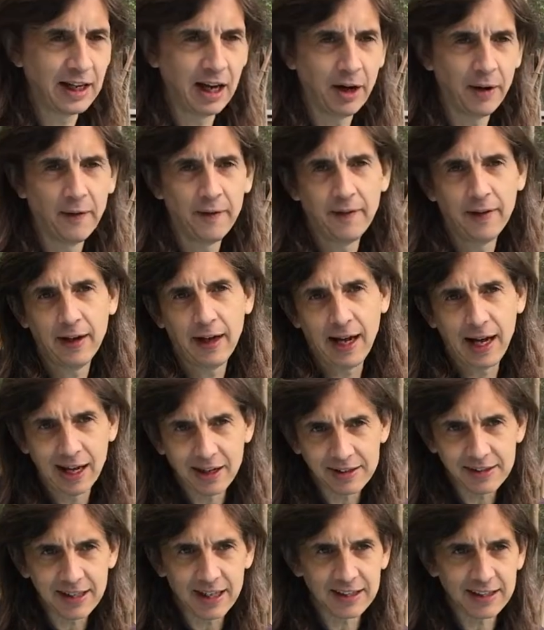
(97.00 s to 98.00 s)
Now,
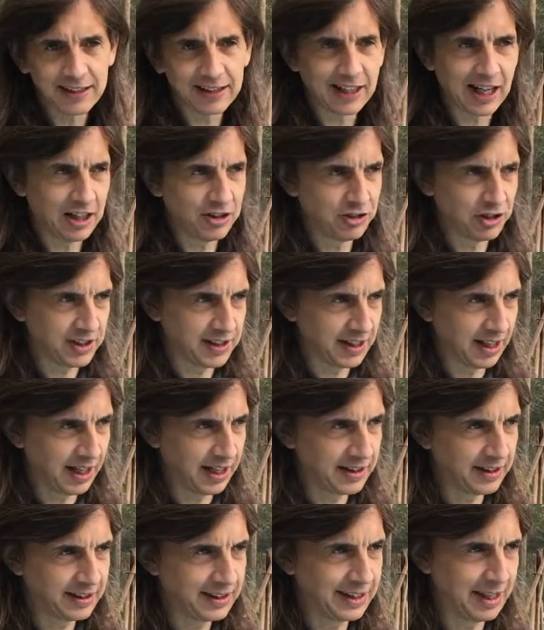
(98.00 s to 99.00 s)
outside in the
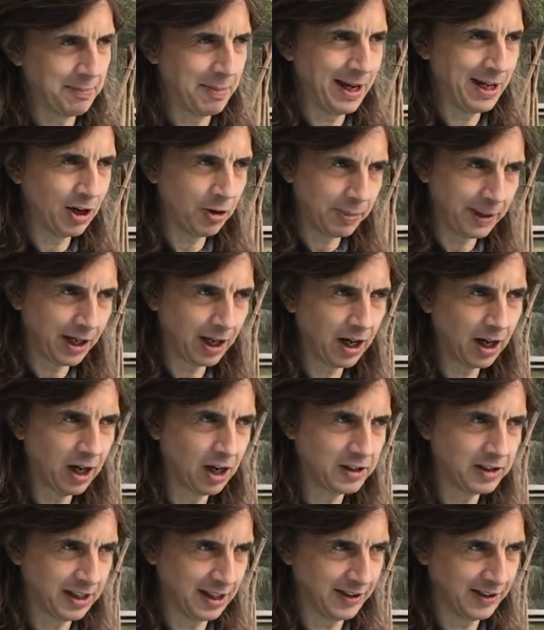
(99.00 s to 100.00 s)
countryside, they may not be
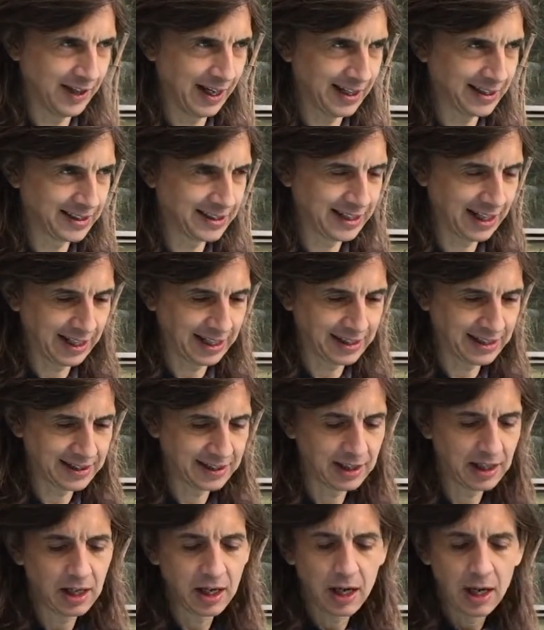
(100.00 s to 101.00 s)
hardy in that state.
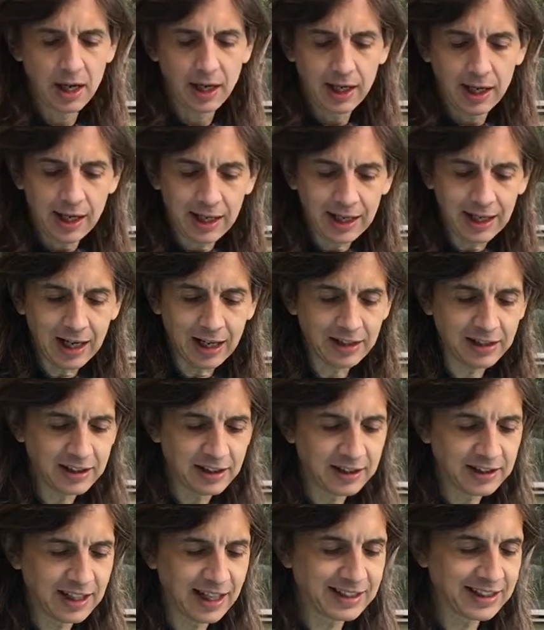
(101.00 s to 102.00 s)
In
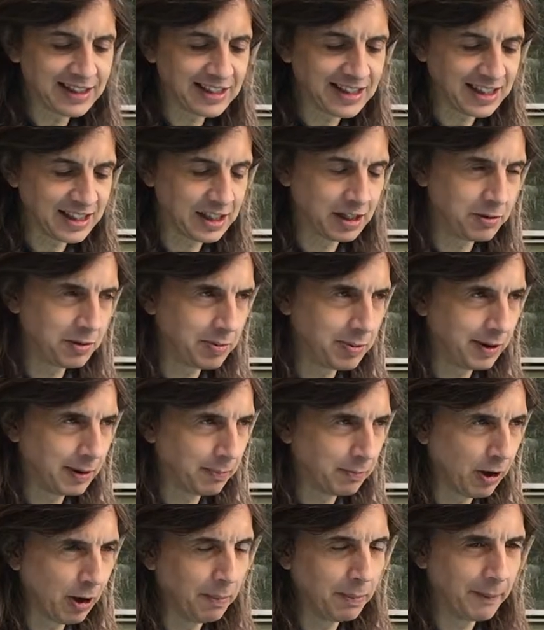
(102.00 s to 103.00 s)
London, that doesn't seem to be the
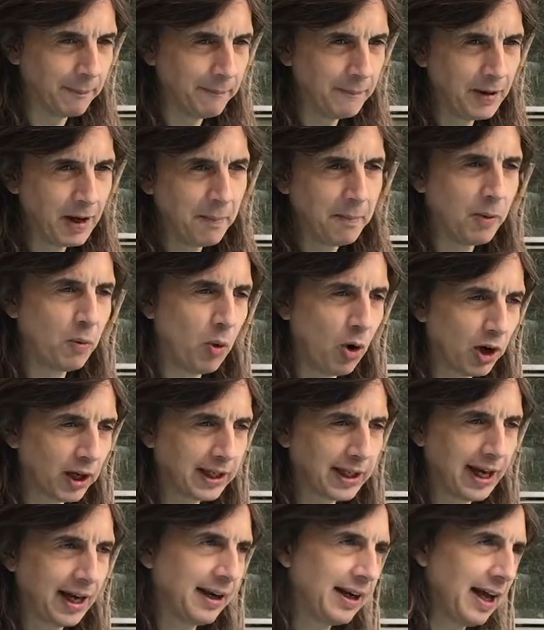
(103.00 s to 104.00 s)
problem, but what
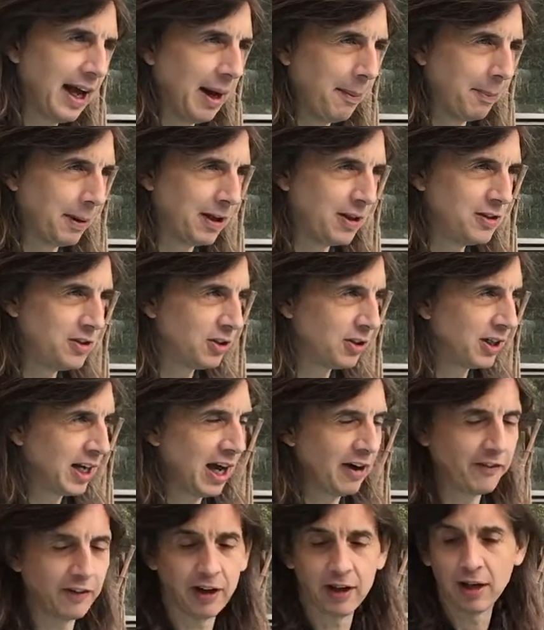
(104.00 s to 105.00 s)
can happen is you can
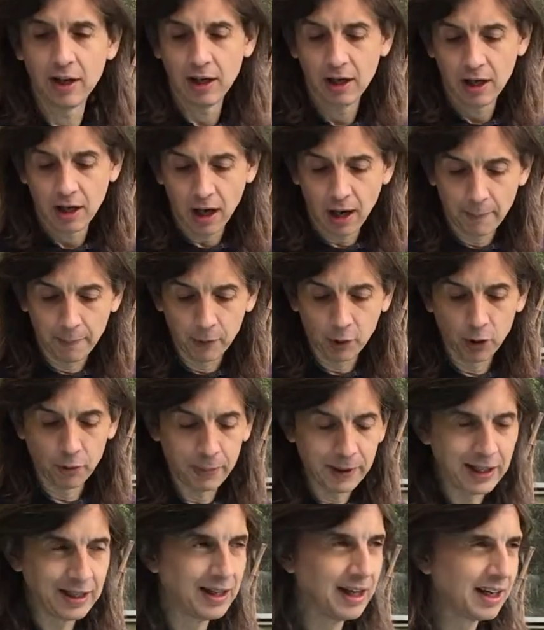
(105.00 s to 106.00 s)
have a broad
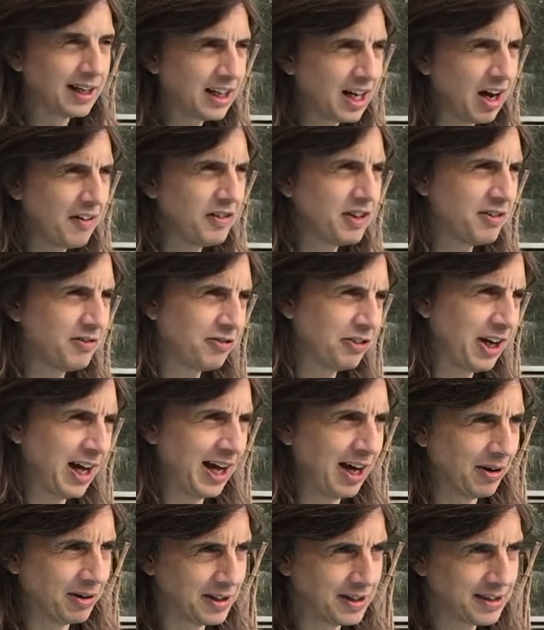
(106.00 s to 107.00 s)
bean covered in
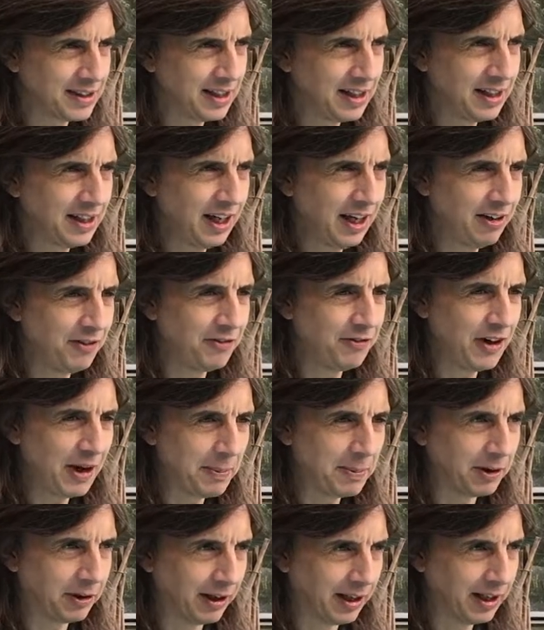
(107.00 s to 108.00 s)
flowers in
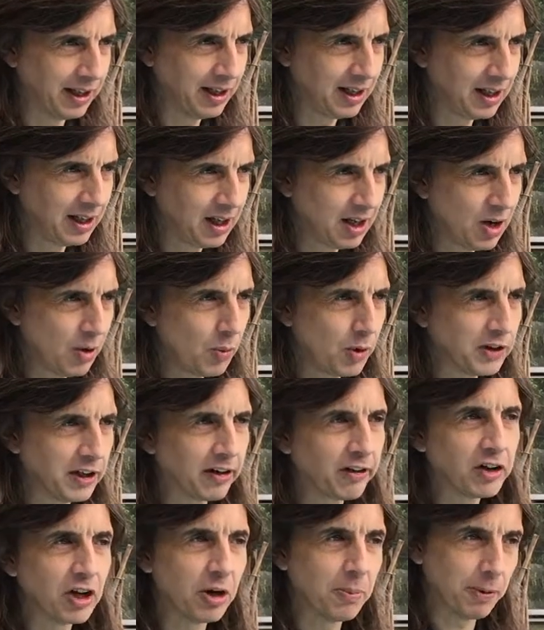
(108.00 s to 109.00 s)
February when there
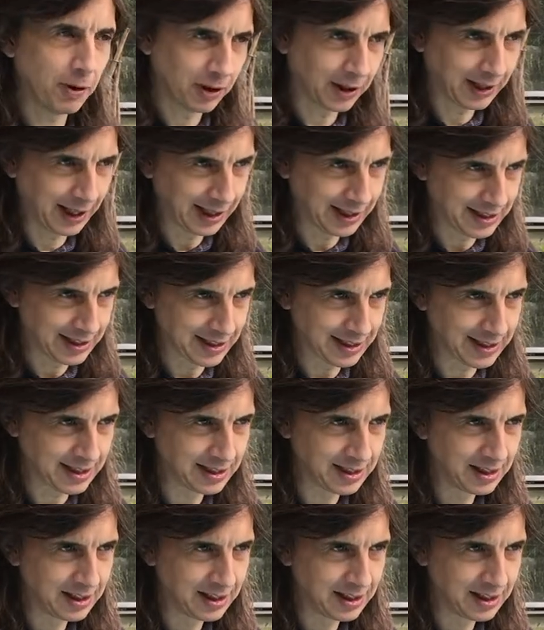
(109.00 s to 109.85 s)
are no pollinators.